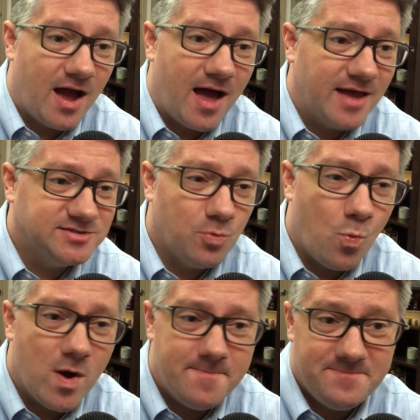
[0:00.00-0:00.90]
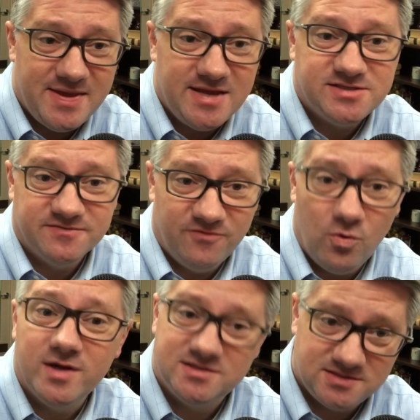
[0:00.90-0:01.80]
as a 1B to
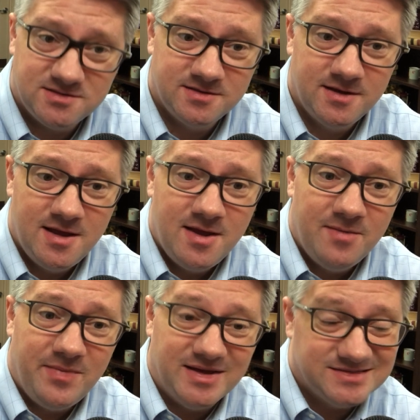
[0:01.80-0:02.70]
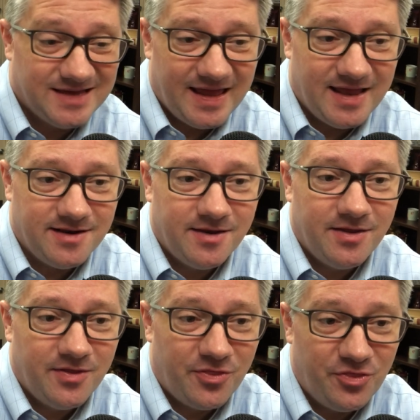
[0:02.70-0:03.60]
voice, because again,
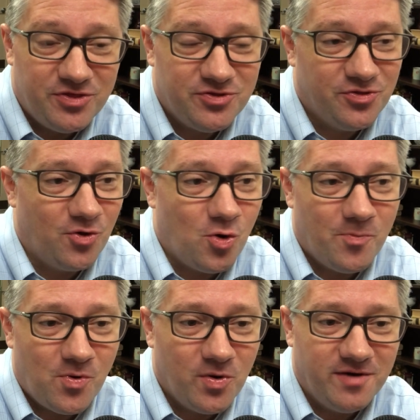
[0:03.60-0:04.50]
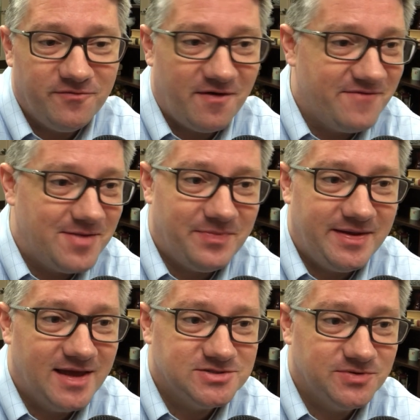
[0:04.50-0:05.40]
this is the whole point of
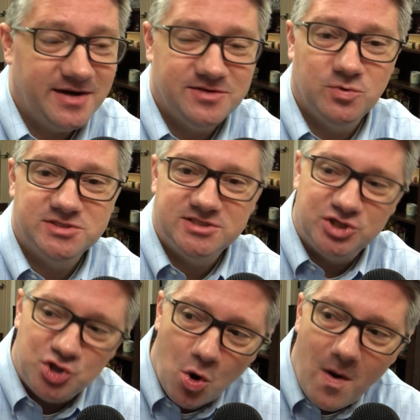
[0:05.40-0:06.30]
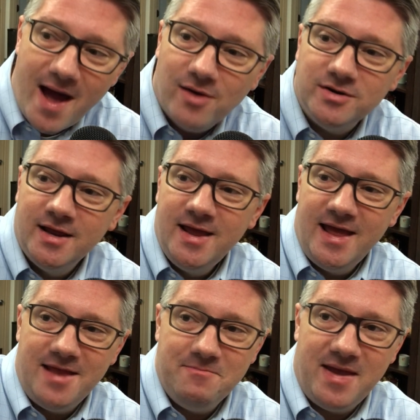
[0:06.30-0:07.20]
NPS, right? It was to go out
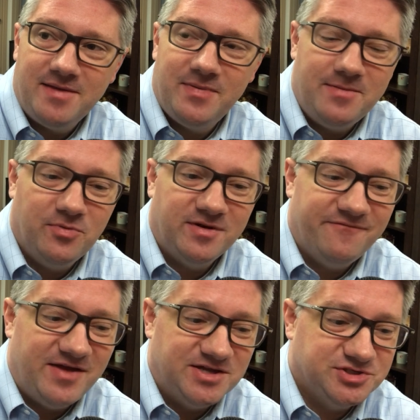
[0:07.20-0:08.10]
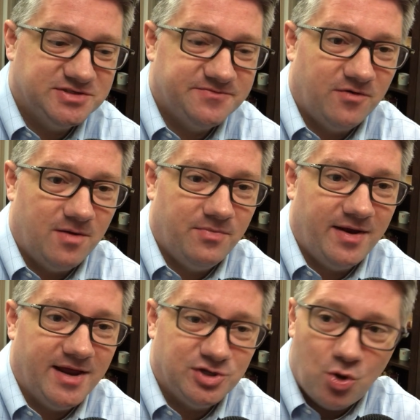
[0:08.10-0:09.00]
and make people an evangelist for our
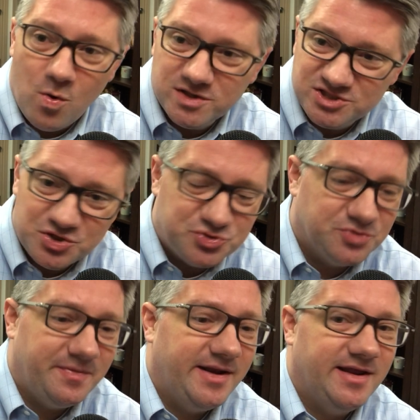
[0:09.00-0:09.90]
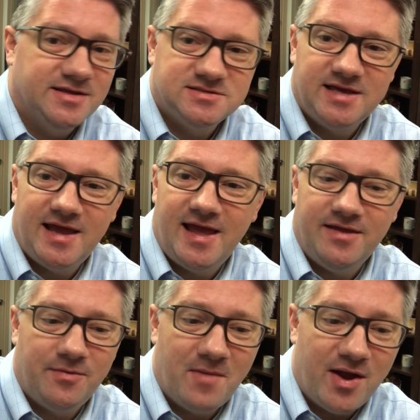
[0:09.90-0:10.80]
brand. Go on social media and say,
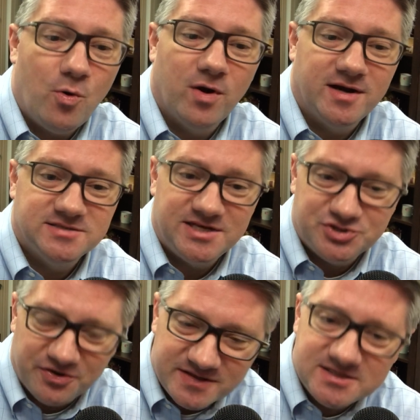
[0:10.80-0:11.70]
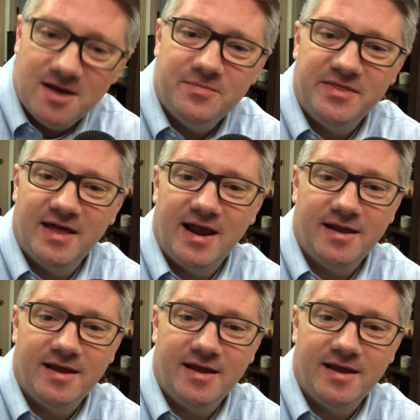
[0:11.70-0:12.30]
hey, my organization, this company that